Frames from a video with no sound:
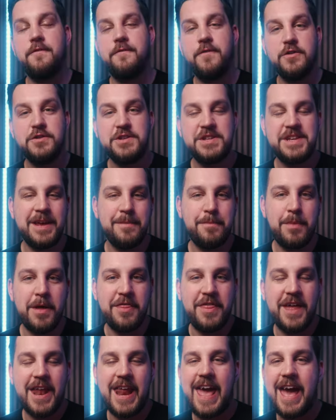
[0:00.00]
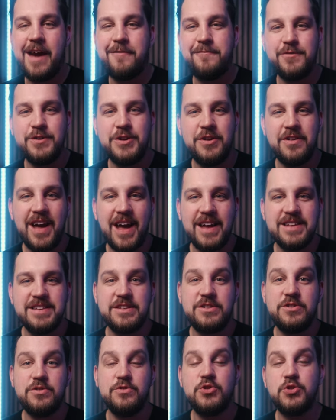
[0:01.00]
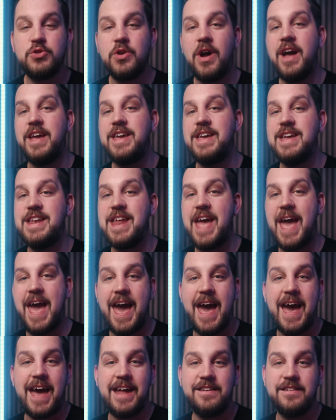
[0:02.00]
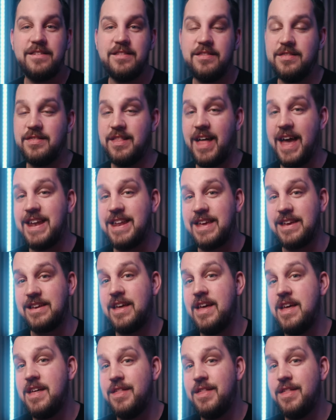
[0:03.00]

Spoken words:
The first tip that I have for you guys is to try and add lighting.